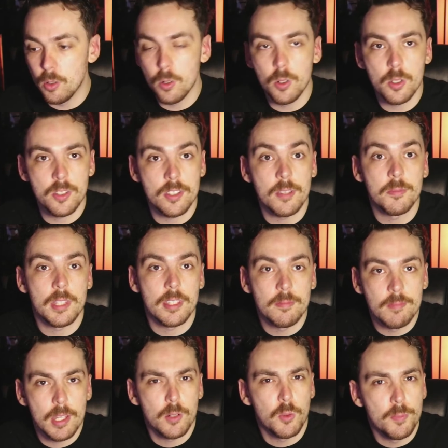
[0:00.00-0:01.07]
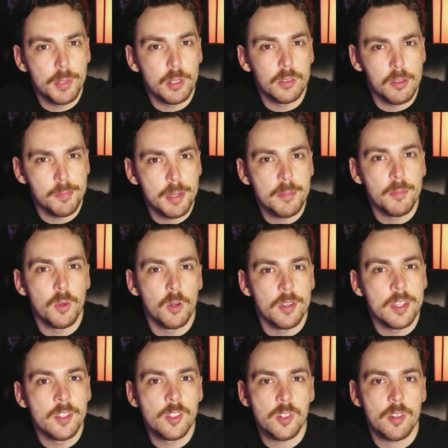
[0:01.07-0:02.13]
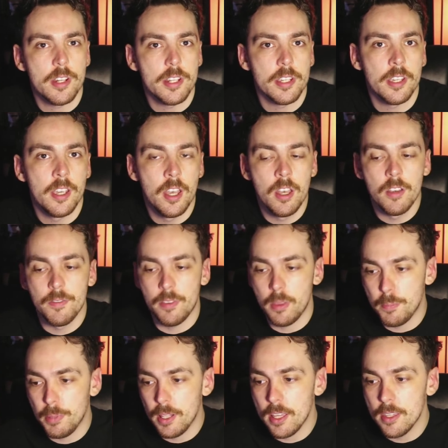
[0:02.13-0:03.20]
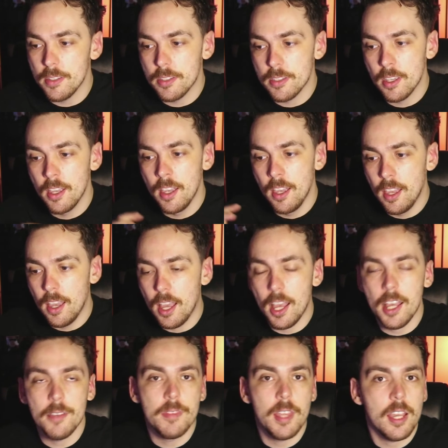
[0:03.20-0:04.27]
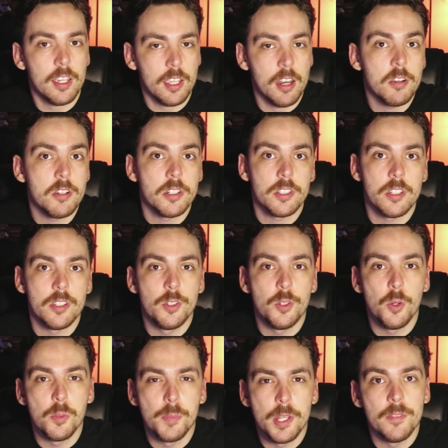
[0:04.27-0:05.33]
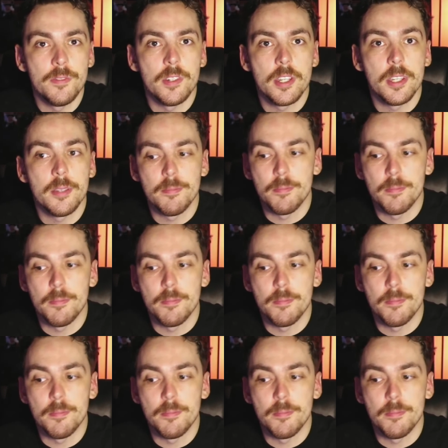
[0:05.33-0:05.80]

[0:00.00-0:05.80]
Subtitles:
or something that'll build a bit more intrigue for the players. have that character do a bit of a